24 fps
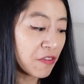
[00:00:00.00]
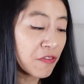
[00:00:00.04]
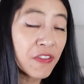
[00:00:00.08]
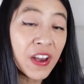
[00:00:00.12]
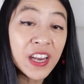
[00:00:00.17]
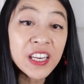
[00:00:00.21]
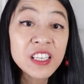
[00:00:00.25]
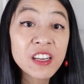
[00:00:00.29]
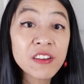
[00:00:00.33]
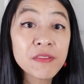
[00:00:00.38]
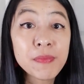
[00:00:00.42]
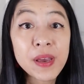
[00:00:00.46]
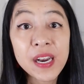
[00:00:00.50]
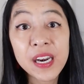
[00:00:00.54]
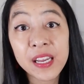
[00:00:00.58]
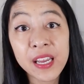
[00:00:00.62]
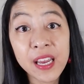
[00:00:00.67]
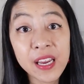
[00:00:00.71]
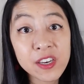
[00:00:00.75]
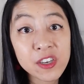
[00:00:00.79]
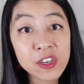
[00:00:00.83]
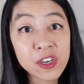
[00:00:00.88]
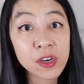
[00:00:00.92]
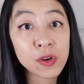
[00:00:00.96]
effective
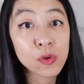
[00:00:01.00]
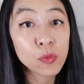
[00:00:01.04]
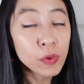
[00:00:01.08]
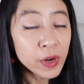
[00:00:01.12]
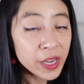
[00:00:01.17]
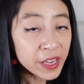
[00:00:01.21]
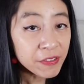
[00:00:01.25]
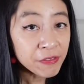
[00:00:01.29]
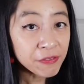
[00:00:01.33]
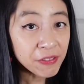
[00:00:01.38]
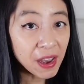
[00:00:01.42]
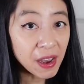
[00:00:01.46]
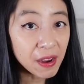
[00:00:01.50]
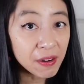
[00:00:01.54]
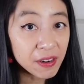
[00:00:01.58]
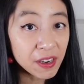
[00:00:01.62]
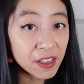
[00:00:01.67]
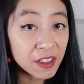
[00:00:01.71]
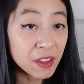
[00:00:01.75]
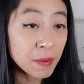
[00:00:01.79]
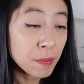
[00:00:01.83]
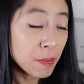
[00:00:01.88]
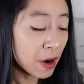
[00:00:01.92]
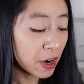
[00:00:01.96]
medication we
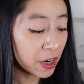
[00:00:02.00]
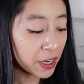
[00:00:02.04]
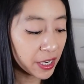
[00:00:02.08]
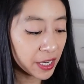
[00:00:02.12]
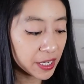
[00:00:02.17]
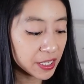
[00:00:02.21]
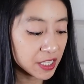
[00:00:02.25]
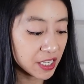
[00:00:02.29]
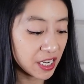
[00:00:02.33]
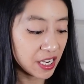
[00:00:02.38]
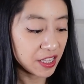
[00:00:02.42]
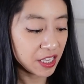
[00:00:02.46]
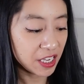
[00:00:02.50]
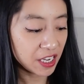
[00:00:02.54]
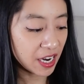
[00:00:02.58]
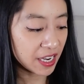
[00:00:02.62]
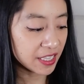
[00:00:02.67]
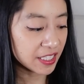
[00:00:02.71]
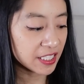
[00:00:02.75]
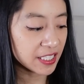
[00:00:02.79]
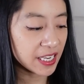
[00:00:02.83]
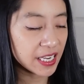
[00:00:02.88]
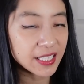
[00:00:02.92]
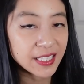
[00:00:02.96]
found on the market in the
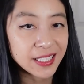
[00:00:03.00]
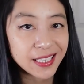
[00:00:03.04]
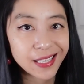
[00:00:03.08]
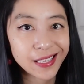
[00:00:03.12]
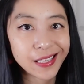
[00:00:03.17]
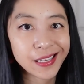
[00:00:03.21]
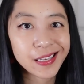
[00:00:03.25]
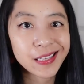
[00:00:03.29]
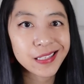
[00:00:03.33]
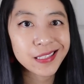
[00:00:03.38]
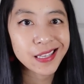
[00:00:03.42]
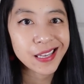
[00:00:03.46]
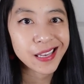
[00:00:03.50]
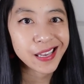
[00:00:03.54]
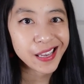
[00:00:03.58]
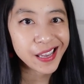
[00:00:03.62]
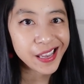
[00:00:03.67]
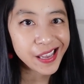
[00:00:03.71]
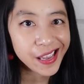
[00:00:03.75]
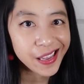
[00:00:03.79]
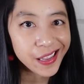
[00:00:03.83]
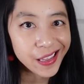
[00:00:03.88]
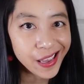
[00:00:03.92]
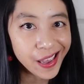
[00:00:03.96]
United States is
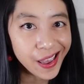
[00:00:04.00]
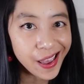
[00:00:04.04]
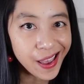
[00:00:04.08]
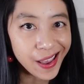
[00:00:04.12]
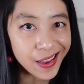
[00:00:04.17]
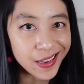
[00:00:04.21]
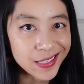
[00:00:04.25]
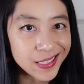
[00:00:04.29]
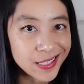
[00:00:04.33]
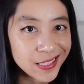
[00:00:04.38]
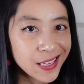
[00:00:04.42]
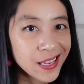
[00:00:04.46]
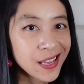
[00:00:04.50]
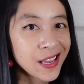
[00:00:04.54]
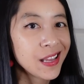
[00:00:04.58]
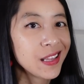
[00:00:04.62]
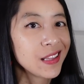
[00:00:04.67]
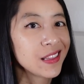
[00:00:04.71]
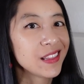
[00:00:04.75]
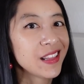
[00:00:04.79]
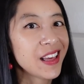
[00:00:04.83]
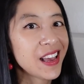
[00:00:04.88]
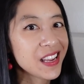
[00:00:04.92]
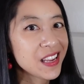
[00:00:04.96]
Ich-X.
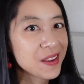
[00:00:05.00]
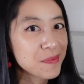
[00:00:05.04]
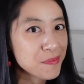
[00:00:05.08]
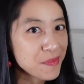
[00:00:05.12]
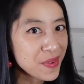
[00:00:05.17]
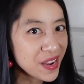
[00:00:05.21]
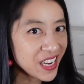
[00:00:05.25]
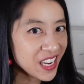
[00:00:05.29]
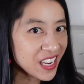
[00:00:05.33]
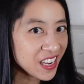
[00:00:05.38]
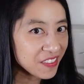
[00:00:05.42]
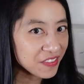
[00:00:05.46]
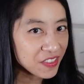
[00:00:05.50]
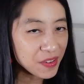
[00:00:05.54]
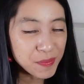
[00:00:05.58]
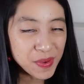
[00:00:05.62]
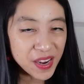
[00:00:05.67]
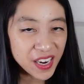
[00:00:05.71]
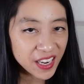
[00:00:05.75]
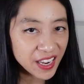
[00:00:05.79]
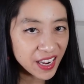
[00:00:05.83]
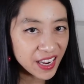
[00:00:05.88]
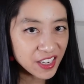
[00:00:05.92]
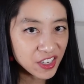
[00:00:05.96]
Like many of the
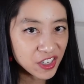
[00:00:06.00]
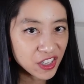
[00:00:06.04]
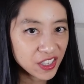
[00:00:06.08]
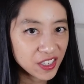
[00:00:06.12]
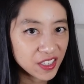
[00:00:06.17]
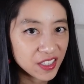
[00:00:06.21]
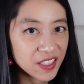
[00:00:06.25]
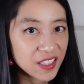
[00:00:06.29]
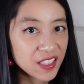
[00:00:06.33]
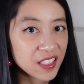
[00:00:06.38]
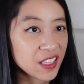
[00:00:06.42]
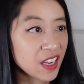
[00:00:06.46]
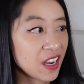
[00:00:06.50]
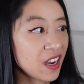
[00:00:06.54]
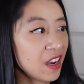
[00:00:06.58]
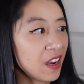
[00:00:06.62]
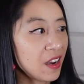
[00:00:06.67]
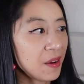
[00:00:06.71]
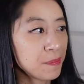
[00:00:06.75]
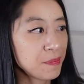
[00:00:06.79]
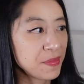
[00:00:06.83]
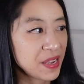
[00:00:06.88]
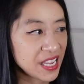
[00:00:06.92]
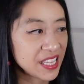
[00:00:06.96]
medications
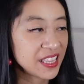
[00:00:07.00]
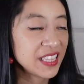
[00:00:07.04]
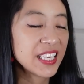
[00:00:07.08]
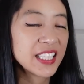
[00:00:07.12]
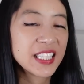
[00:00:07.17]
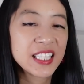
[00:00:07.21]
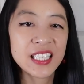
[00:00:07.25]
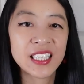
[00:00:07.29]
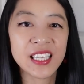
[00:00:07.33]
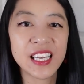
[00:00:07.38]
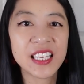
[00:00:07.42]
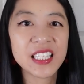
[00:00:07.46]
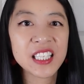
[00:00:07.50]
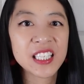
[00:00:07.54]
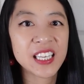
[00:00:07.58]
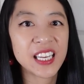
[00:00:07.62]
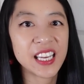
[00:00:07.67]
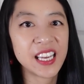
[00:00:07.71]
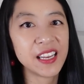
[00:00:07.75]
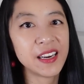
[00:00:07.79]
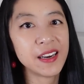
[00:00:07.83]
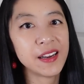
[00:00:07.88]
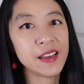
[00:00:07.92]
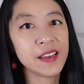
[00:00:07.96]
um, in this list,
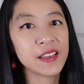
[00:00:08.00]
it